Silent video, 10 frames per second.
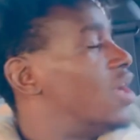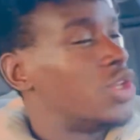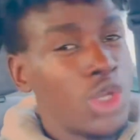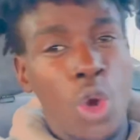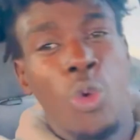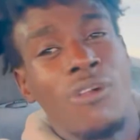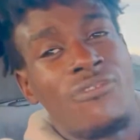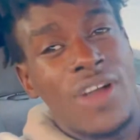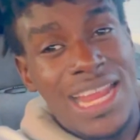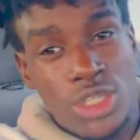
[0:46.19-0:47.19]
You will
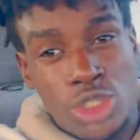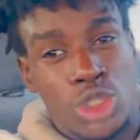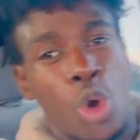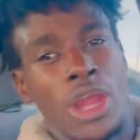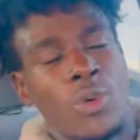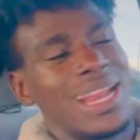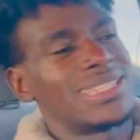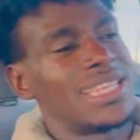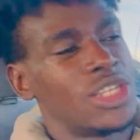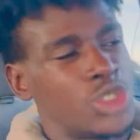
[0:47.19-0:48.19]
find joy. When I
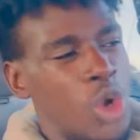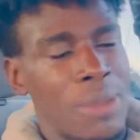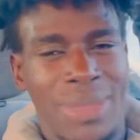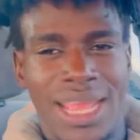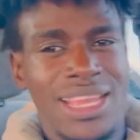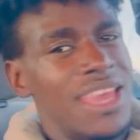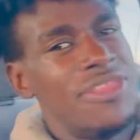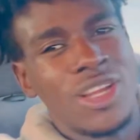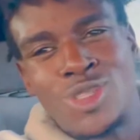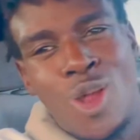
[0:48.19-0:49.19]
say joy, man,
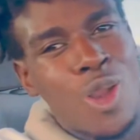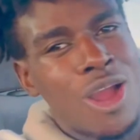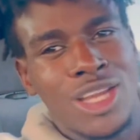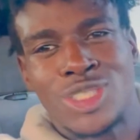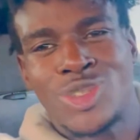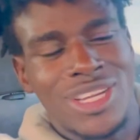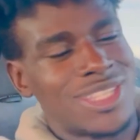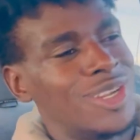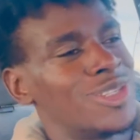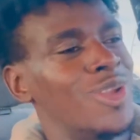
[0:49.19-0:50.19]
there's no longer stress.
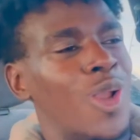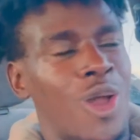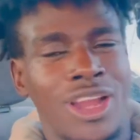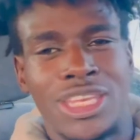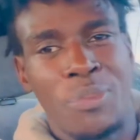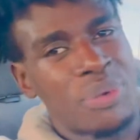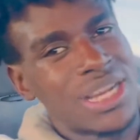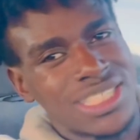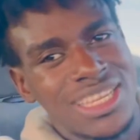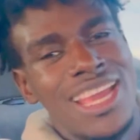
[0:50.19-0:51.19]
There's no longer
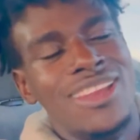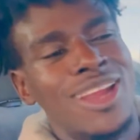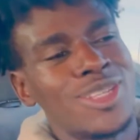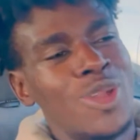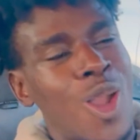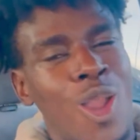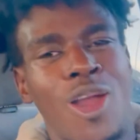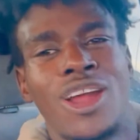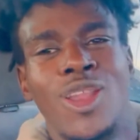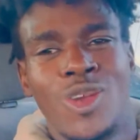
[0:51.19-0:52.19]
depression. There's no
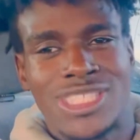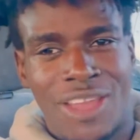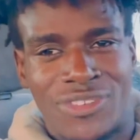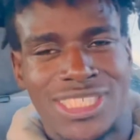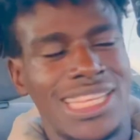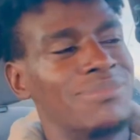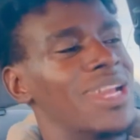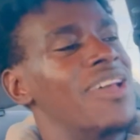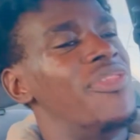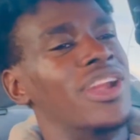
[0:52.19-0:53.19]
longer low self-esteem.
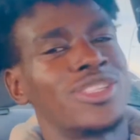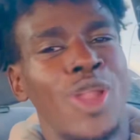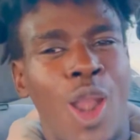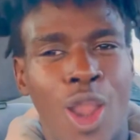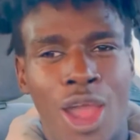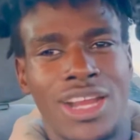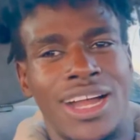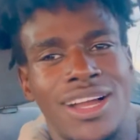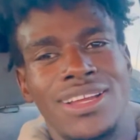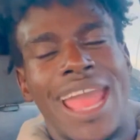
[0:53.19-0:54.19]
There's no
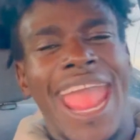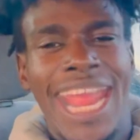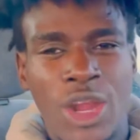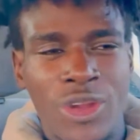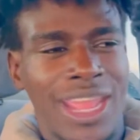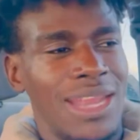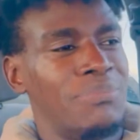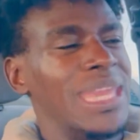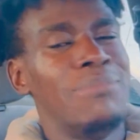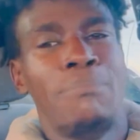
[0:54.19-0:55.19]
longer angry and
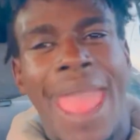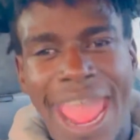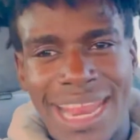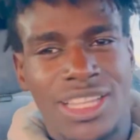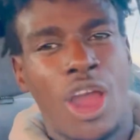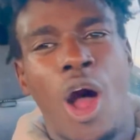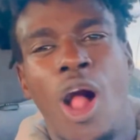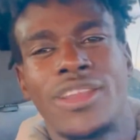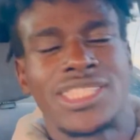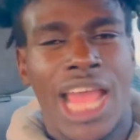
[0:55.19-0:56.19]
being mad at
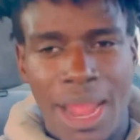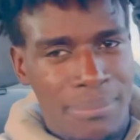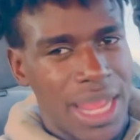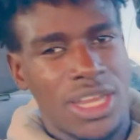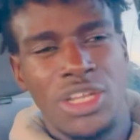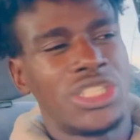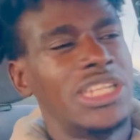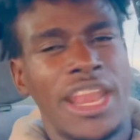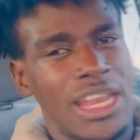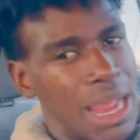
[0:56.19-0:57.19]
all the time, man. There's
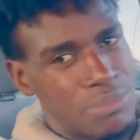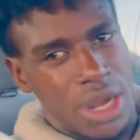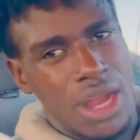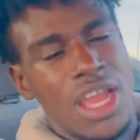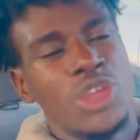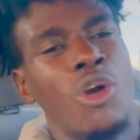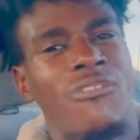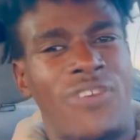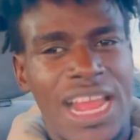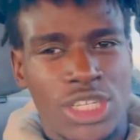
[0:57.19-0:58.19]
none of that, bro. You'll
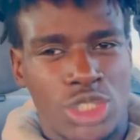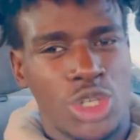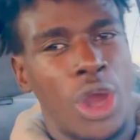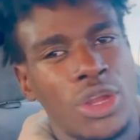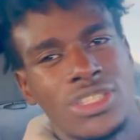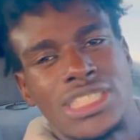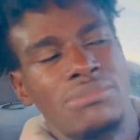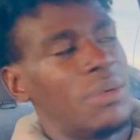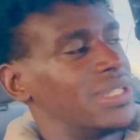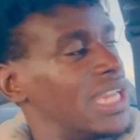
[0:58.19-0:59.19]
find joy on
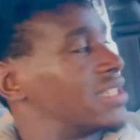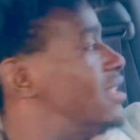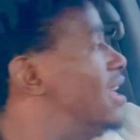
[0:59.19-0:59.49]
semen retention.